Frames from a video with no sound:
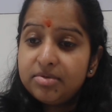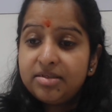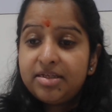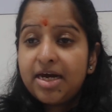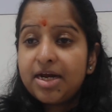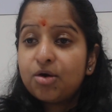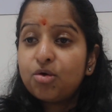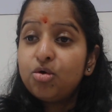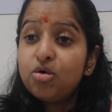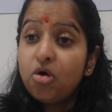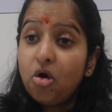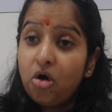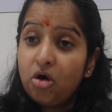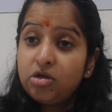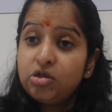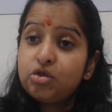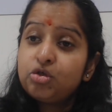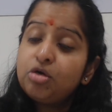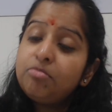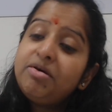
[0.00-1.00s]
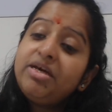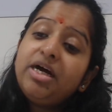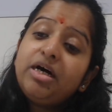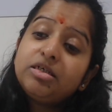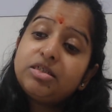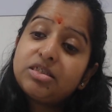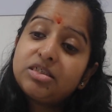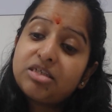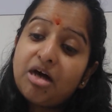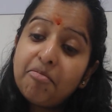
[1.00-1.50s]
there could also be
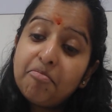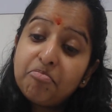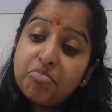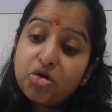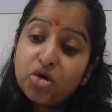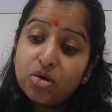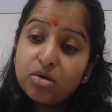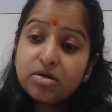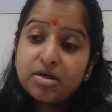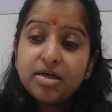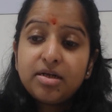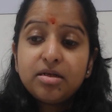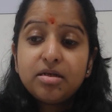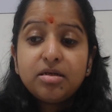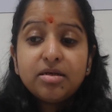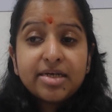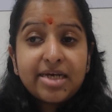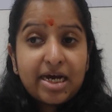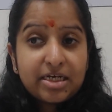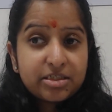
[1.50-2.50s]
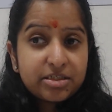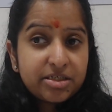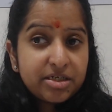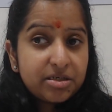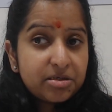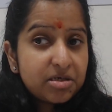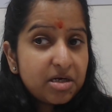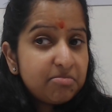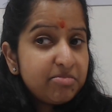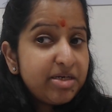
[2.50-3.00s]
a subtotal
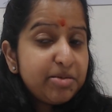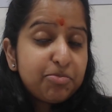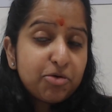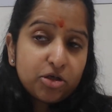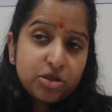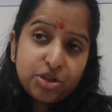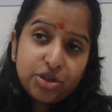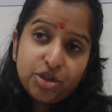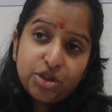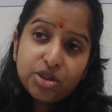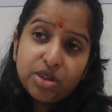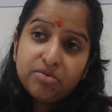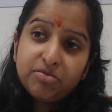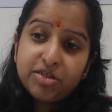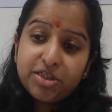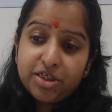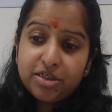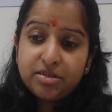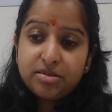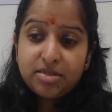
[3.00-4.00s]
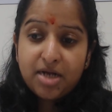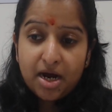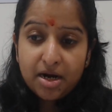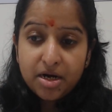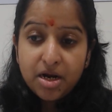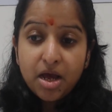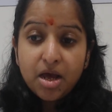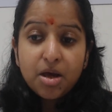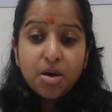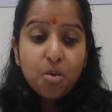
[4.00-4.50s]
gastrectomy procedure which is
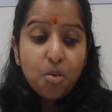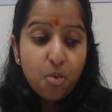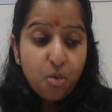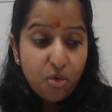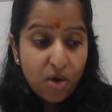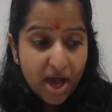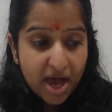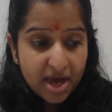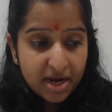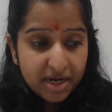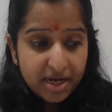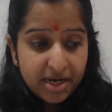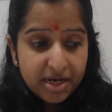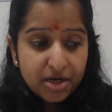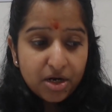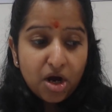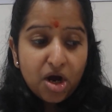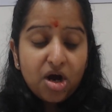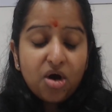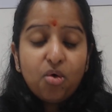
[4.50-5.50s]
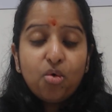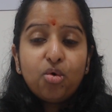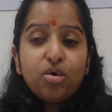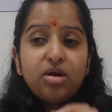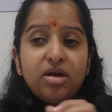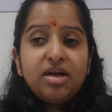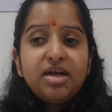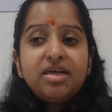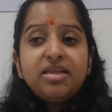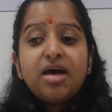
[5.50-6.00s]
done wherein
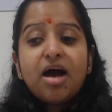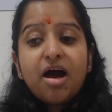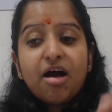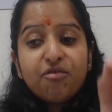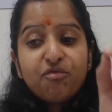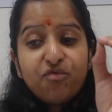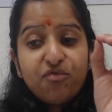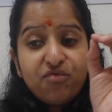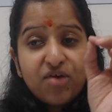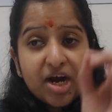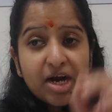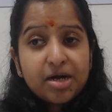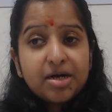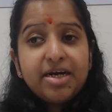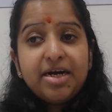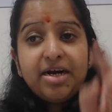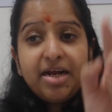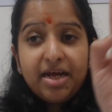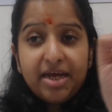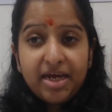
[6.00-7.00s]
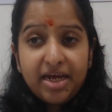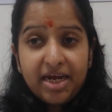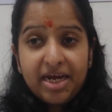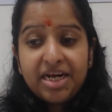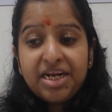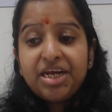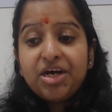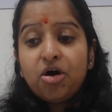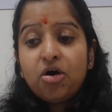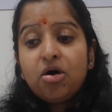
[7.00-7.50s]
only the affected
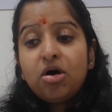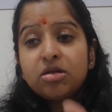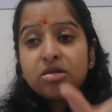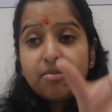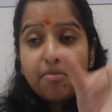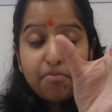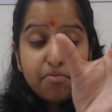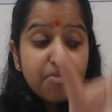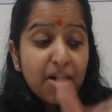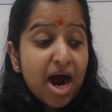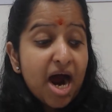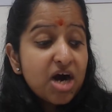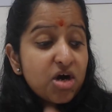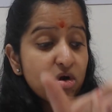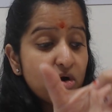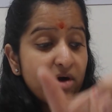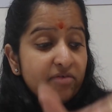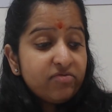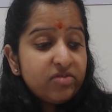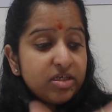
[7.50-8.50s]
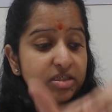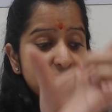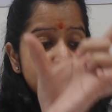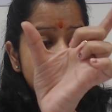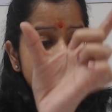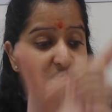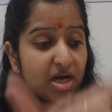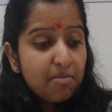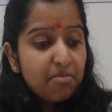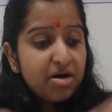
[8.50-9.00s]
area or the part of the
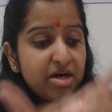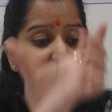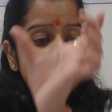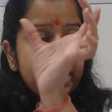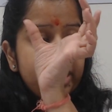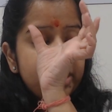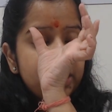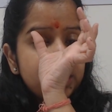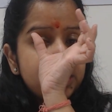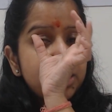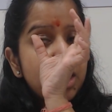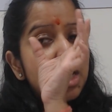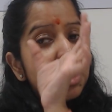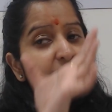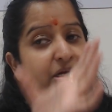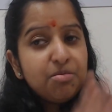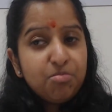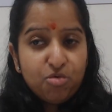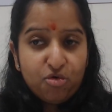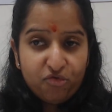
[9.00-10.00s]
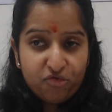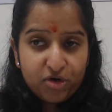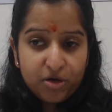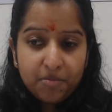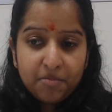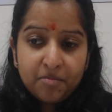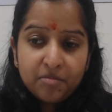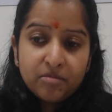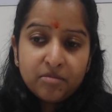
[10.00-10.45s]
stomach is removed.